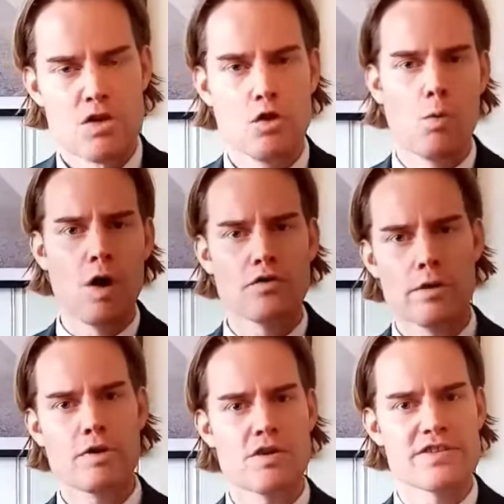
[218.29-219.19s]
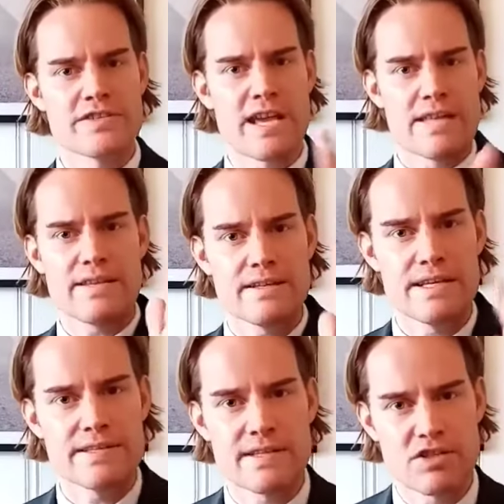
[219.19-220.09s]
No wonder, because Satan
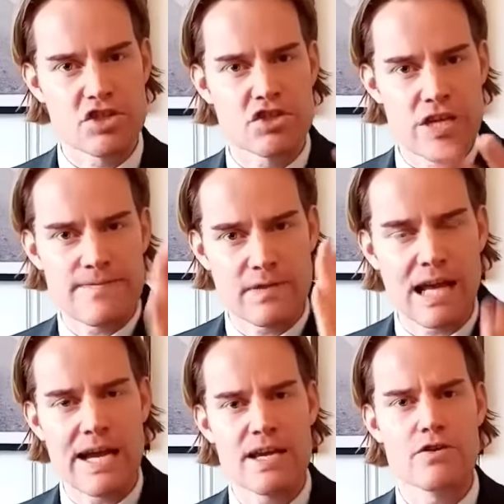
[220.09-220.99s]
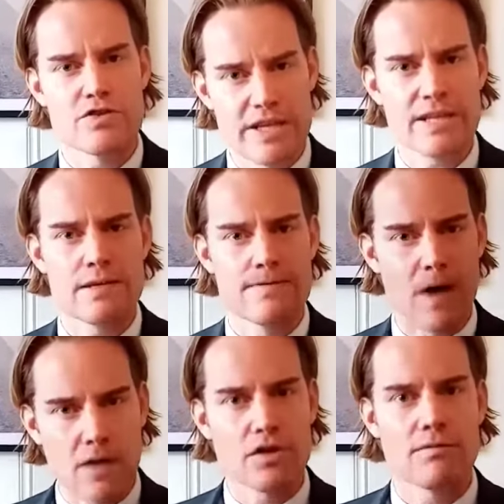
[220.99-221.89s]
is the chief liar, you see, the
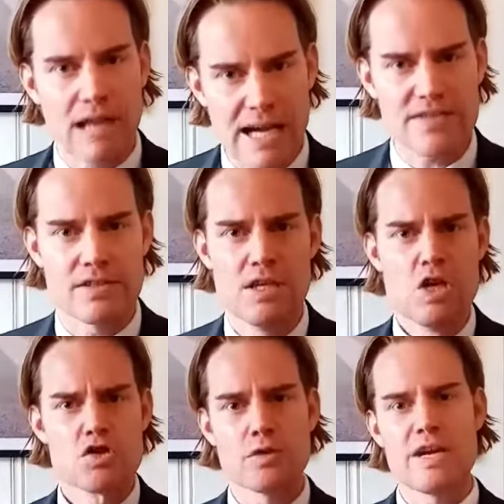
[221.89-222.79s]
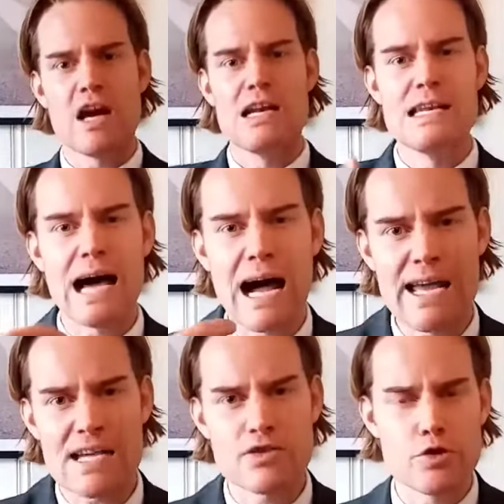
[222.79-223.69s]
father of lies. So they are
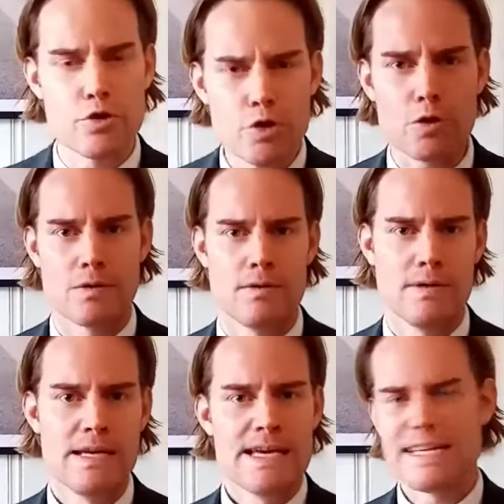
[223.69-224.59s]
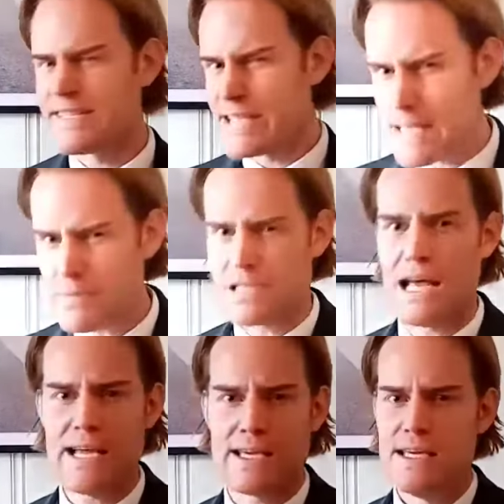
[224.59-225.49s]
lying to you. It seems
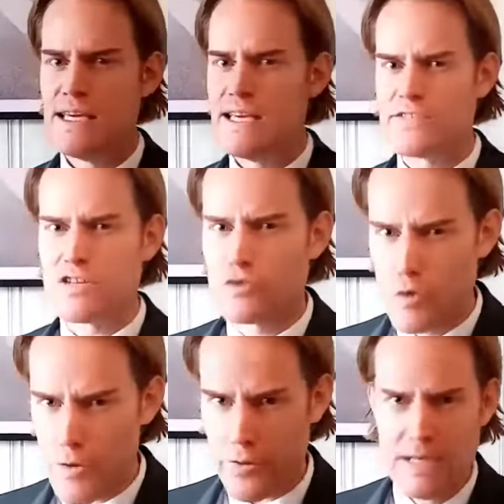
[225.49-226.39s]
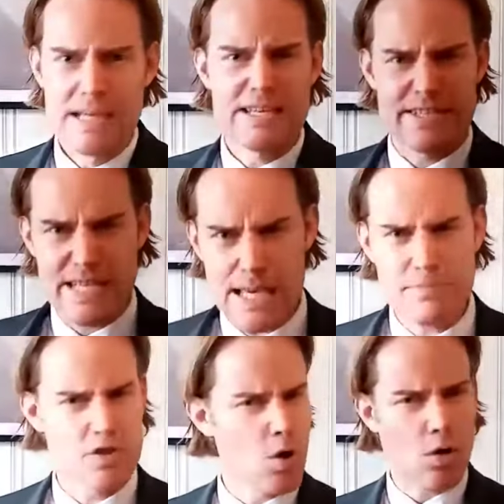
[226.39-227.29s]
like it's the truth. It
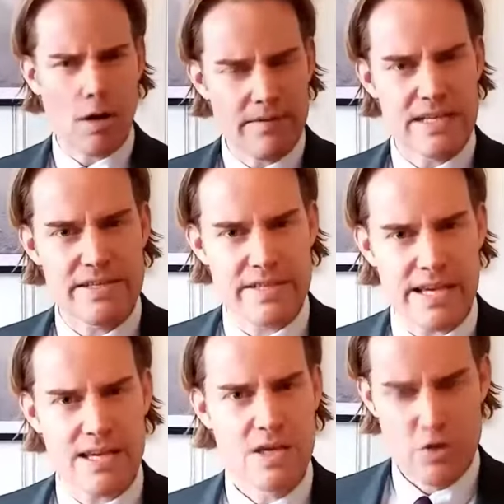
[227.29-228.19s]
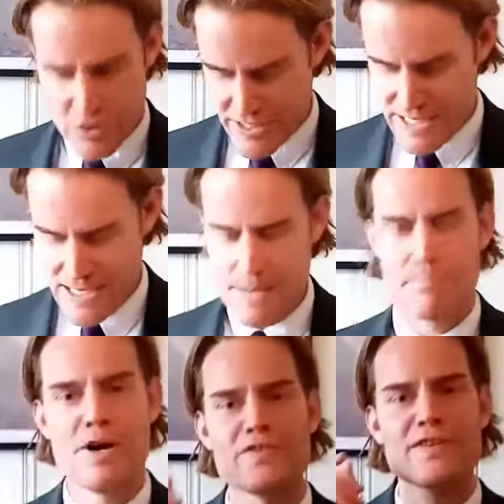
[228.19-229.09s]
seems so convincing, you see,
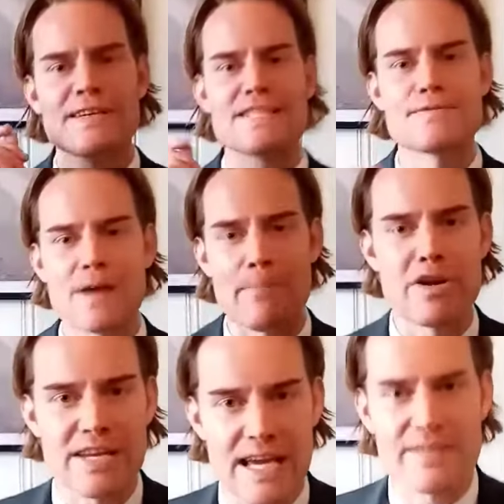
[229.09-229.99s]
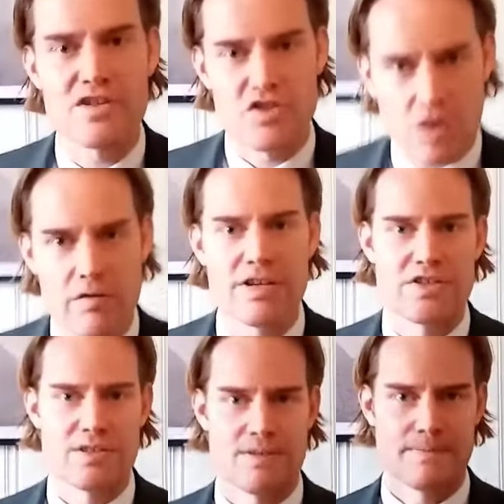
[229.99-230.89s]
but it's fabricated
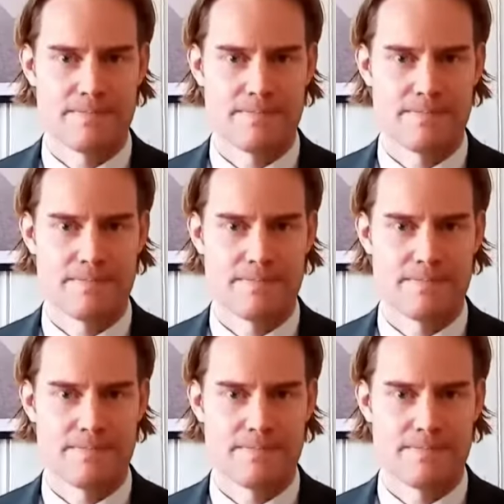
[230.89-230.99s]
stories.